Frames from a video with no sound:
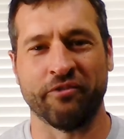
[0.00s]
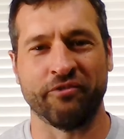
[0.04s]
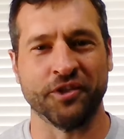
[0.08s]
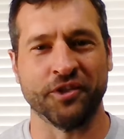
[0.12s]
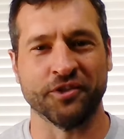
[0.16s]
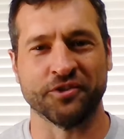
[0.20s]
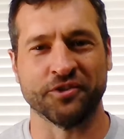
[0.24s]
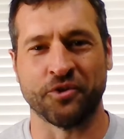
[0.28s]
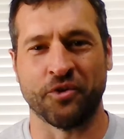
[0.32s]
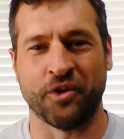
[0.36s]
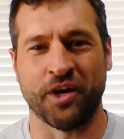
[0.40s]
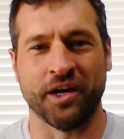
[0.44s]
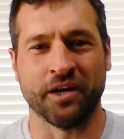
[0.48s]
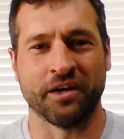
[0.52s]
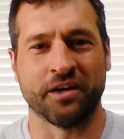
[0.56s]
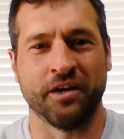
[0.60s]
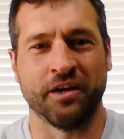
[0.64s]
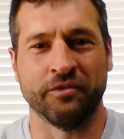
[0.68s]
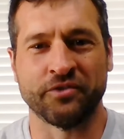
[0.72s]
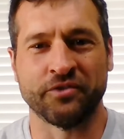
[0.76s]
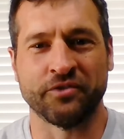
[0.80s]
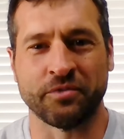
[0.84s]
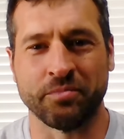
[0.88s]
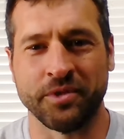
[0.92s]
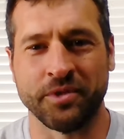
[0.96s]
I feel so
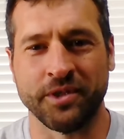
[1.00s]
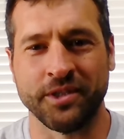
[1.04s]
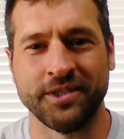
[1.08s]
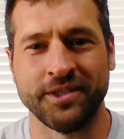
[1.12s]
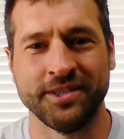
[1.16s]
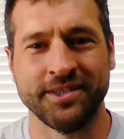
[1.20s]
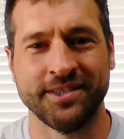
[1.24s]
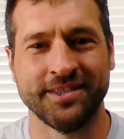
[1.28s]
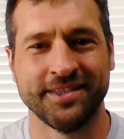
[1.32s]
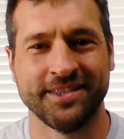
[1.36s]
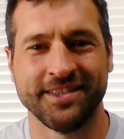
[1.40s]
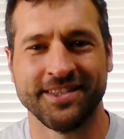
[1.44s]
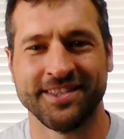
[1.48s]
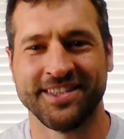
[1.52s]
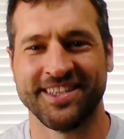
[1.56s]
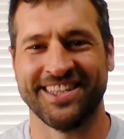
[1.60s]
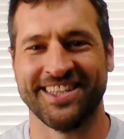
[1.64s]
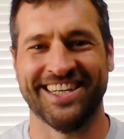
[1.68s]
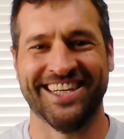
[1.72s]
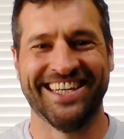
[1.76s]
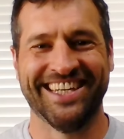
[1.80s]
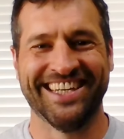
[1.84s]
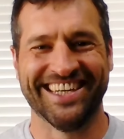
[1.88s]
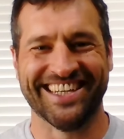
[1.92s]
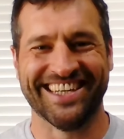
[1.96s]
uncomfortable?
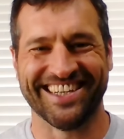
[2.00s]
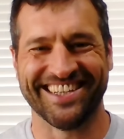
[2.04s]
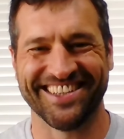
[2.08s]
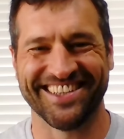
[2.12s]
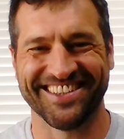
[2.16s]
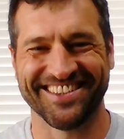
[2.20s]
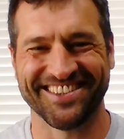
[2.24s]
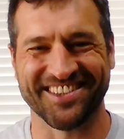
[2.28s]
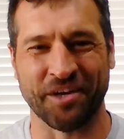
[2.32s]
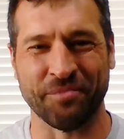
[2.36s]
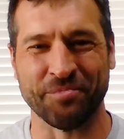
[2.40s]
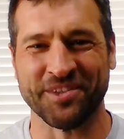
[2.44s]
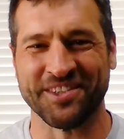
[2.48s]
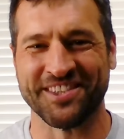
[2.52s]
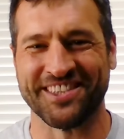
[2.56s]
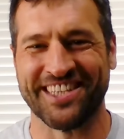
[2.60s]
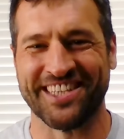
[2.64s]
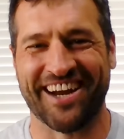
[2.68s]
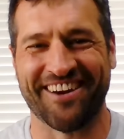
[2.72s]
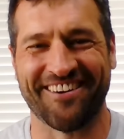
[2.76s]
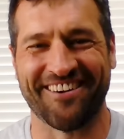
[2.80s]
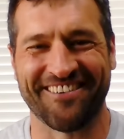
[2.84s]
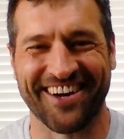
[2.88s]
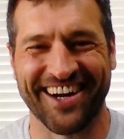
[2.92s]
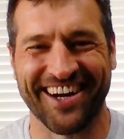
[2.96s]
Something's
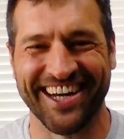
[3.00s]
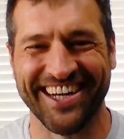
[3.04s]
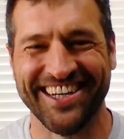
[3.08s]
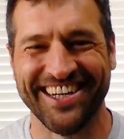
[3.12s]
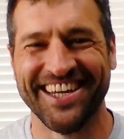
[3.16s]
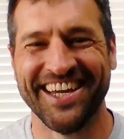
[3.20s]
not right.